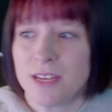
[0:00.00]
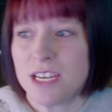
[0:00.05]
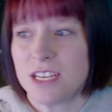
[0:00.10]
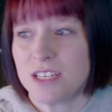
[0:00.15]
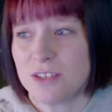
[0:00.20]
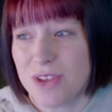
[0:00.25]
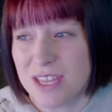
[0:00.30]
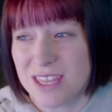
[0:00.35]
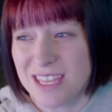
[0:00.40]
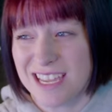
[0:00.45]

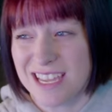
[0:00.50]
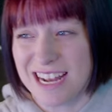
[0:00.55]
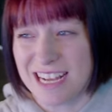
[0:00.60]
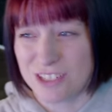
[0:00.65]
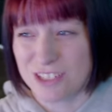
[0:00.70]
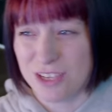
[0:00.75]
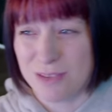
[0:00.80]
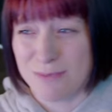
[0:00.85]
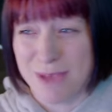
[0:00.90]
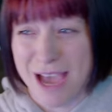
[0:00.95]
do I think it
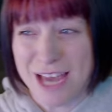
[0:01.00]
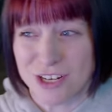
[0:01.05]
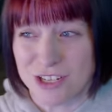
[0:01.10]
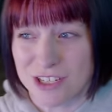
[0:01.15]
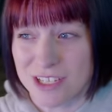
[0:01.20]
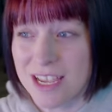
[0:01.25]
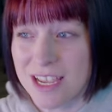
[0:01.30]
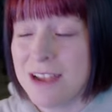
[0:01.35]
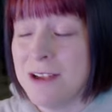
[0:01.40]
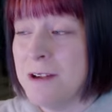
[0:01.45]
actually
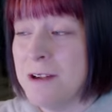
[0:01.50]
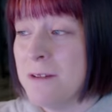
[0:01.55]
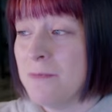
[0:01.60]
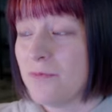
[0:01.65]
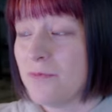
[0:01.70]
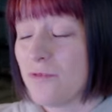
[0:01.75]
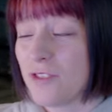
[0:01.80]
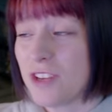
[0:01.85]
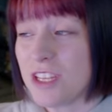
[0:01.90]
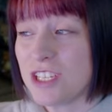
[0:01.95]
matters?
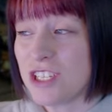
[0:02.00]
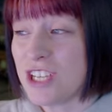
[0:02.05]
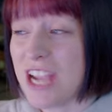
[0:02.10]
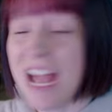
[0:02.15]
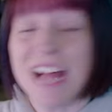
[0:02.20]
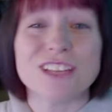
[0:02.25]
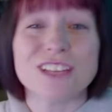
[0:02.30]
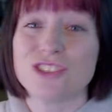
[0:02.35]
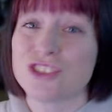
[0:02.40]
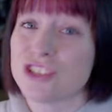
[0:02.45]
For this
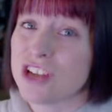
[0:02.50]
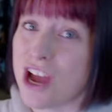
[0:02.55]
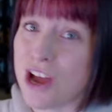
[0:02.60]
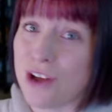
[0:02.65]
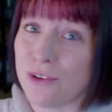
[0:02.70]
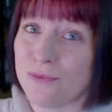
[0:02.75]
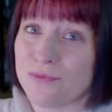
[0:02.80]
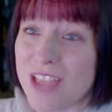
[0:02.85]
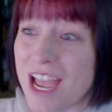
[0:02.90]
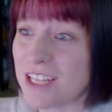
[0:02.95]
challenge, no.
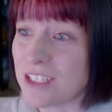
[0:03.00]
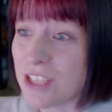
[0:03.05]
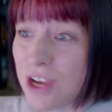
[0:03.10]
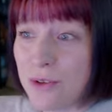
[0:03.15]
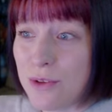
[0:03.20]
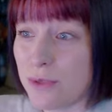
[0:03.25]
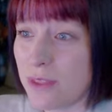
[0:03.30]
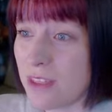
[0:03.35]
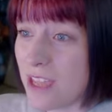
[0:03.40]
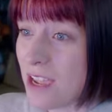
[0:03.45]
I
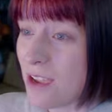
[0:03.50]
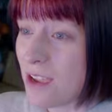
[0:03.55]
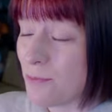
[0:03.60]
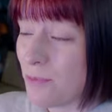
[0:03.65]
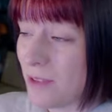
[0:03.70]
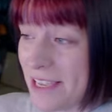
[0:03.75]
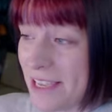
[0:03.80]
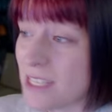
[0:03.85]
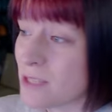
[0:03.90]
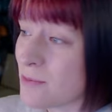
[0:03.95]
don't think
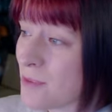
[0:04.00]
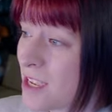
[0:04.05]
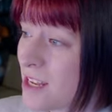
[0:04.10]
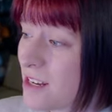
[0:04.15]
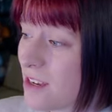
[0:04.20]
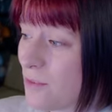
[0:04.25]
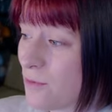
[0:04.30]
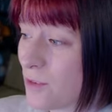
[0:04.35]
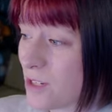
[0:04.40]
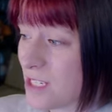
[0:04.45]
placement
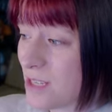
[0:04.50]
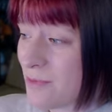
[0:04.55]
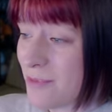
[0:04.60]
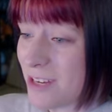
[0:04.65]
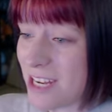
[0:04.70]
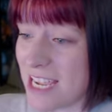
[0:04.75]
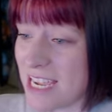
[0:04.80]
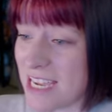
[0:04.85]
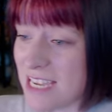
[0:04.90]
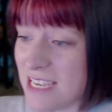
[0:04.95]
of where somebody
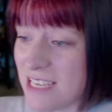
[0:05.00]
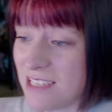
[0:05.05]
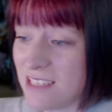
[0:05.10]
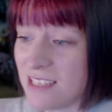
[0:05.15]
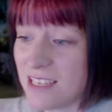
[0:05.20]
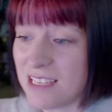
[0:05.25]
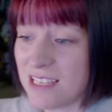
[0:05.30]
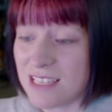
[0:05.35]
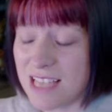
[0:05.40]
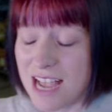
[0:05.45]
is
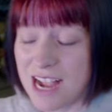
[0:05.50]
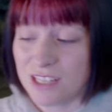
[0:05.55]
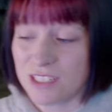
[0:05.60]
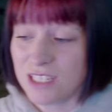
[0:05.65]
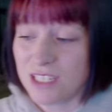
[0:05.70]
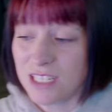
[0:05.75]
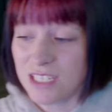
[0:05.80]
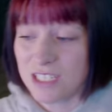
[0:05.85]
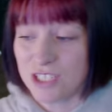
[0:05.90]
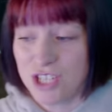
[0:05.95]
actually
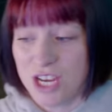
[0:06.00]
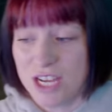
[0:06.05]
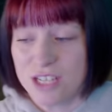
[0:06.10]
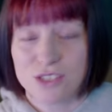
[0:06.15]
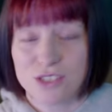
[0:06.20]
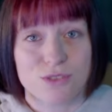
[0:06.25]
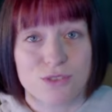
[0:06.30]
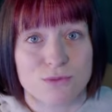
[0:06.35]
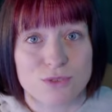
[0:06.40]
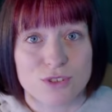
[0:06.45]
going to
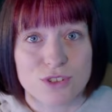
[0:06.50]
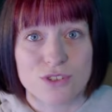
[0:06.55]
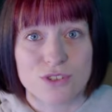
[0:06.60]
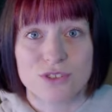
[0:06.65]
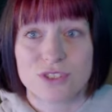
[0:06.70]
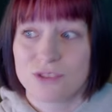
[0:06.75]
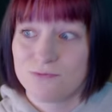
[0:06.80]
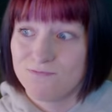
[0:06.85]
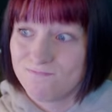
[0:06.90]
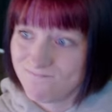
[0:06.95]
change the
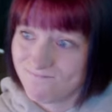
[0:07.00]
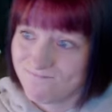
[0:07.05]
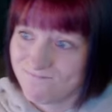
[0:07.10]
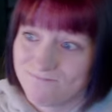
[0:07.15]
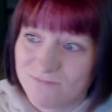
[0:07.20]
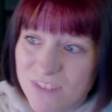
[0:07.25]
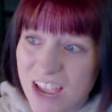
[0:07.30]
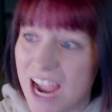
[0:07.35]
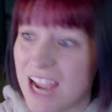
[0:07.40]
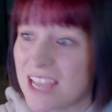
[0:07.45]
results.
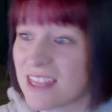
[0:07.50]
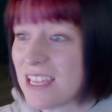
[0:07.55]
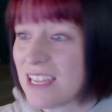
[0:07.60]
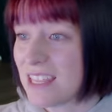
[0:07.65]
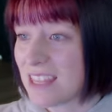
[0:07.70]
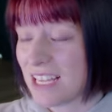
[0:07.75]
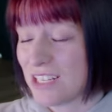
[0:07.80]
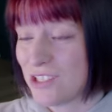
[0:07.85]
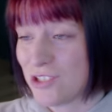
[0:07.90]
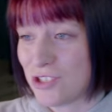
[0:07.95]
I think
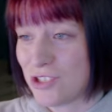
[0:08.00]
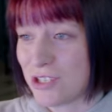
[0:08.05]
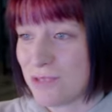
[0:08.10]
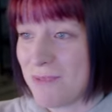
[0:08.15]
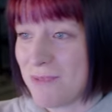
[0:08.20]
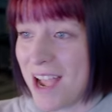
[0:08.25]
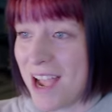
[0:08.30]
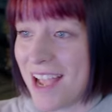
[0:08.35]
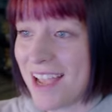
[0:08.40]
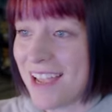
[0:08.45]
that's just
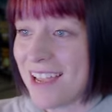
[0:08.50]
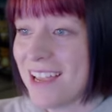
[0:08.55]
my